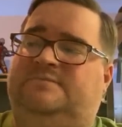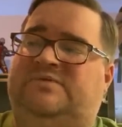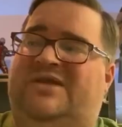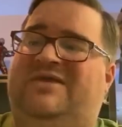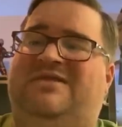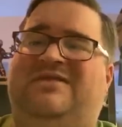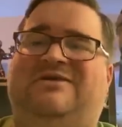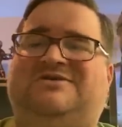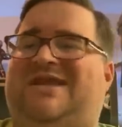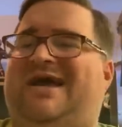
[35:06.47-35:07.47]
And then
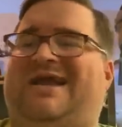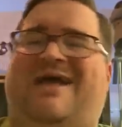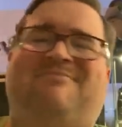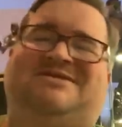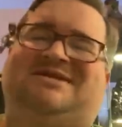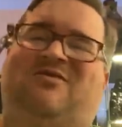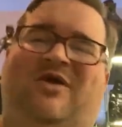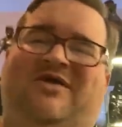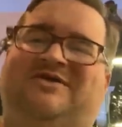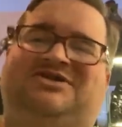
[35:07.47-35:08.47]
there's like, I'm missing
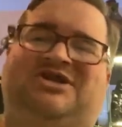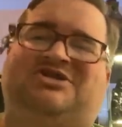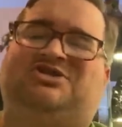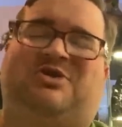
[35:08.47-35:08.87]
one of the Judge